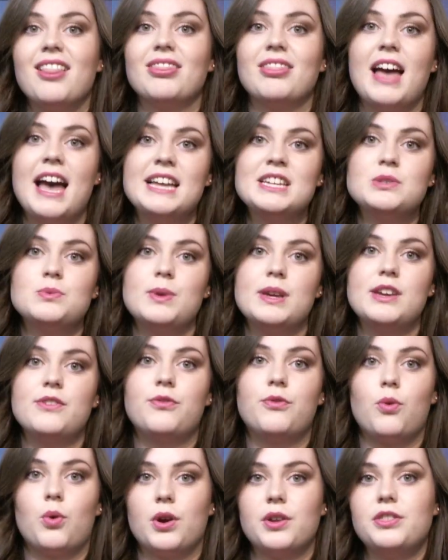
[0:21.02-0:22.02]
Last
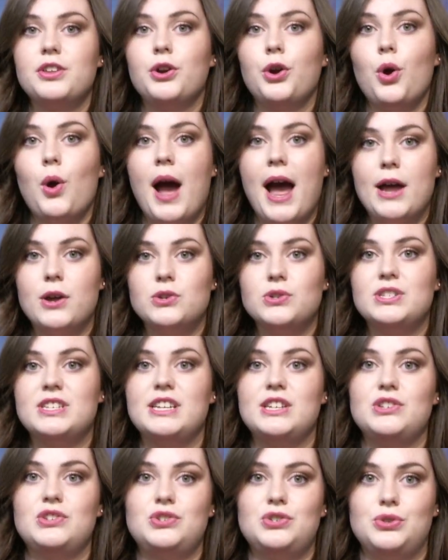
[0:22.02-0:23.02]
week, fourth-year Ohio
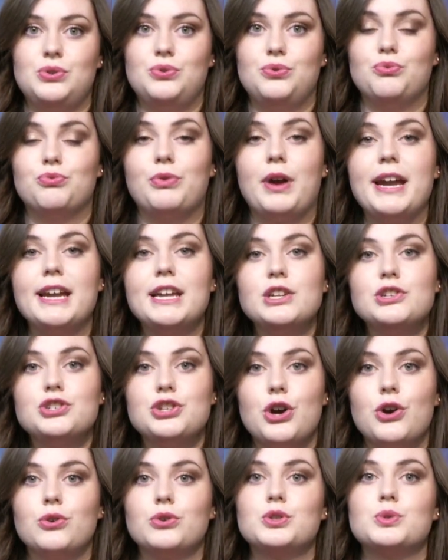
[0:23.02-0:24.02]
State student Reagan
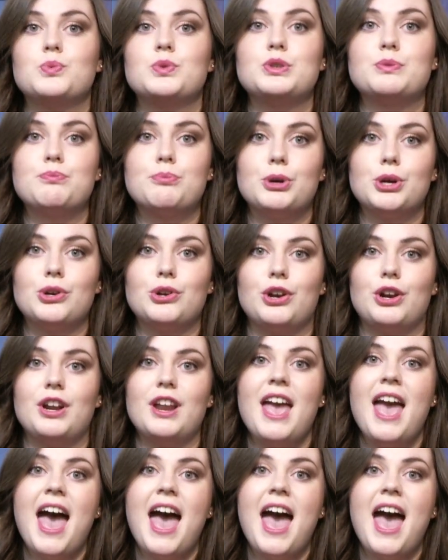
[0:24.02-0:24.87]
Tokes was murdered